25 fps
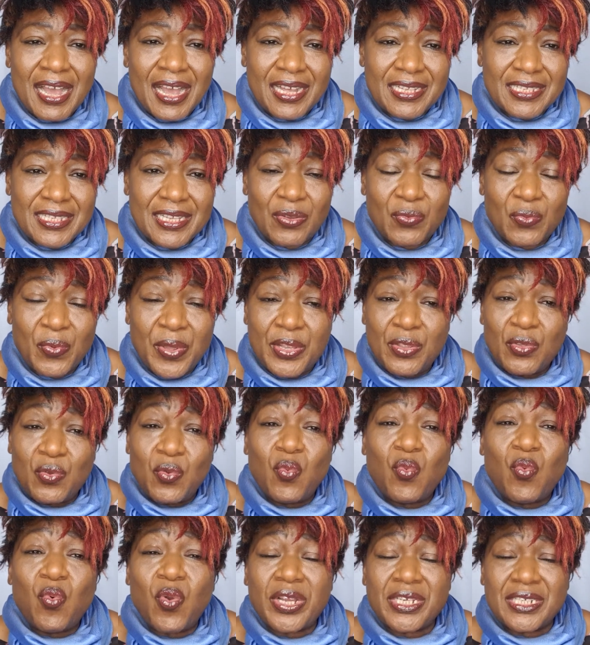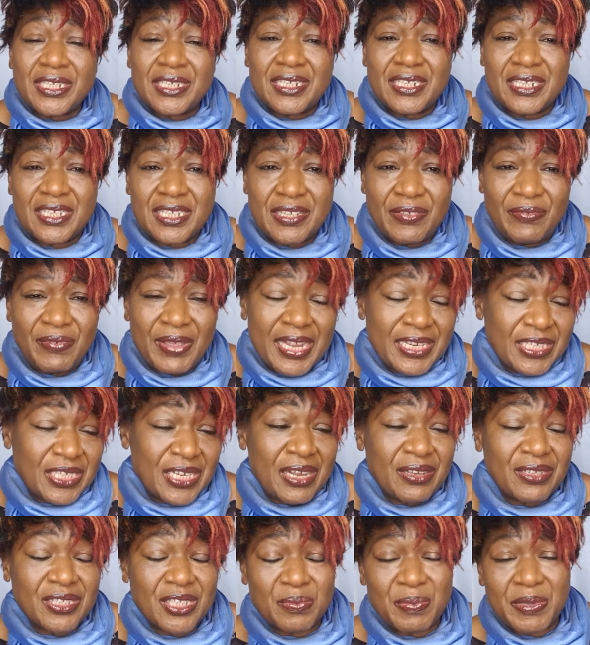I said, when you watch the TV, actually
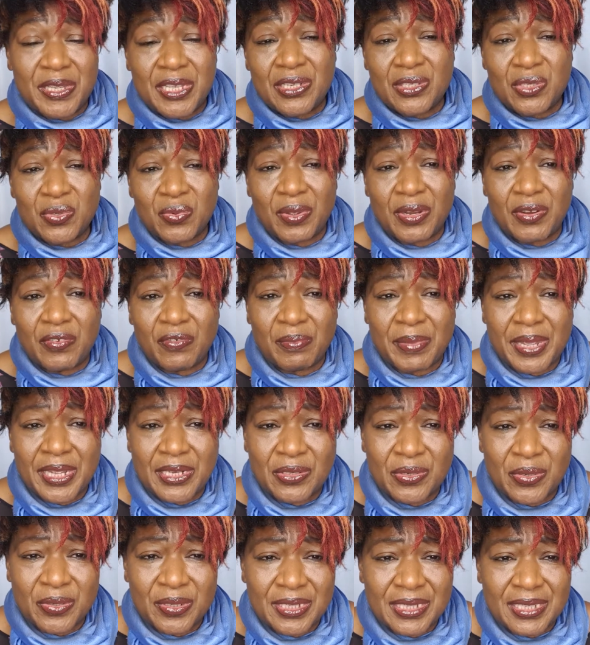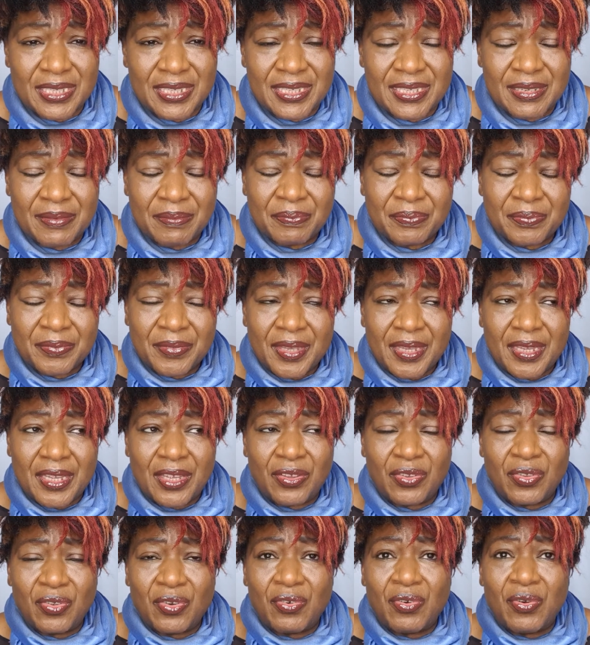I was speaking to one of my daughters
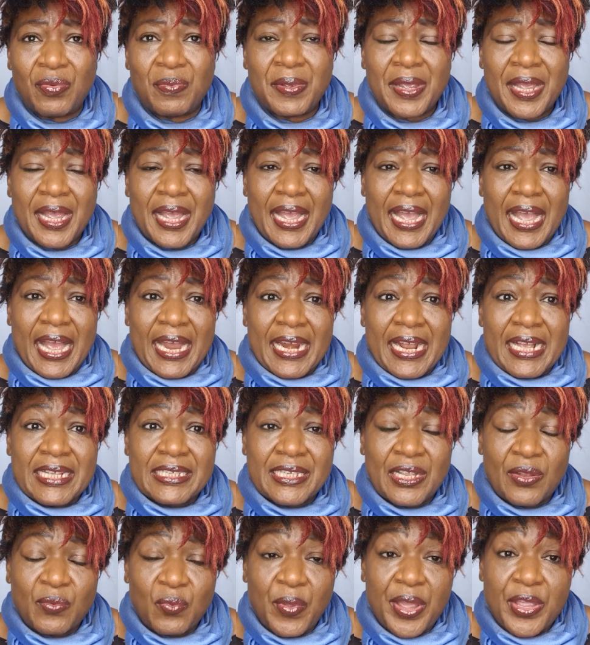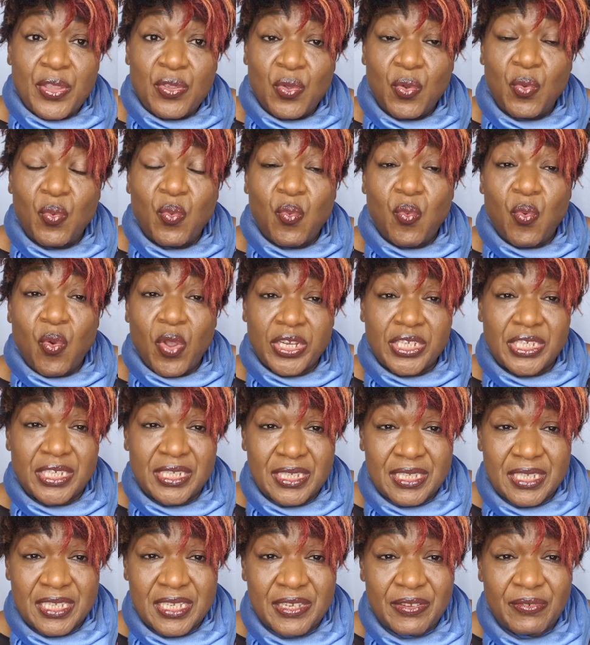in Europe, and I said, when you
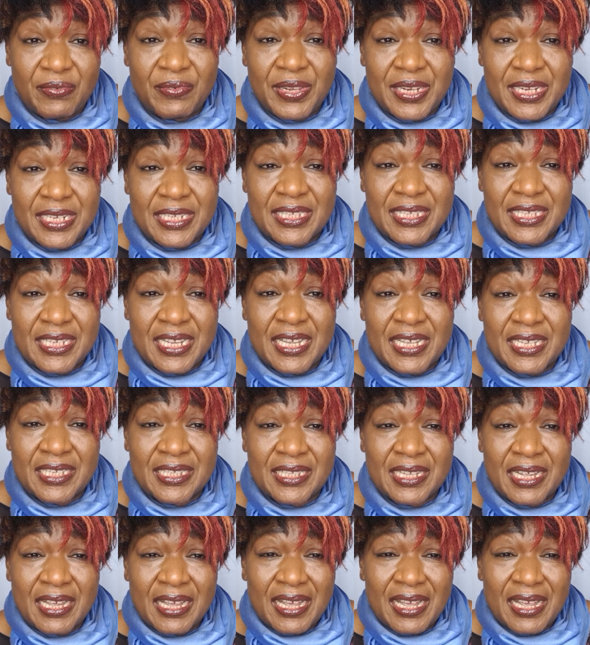watch TV these days,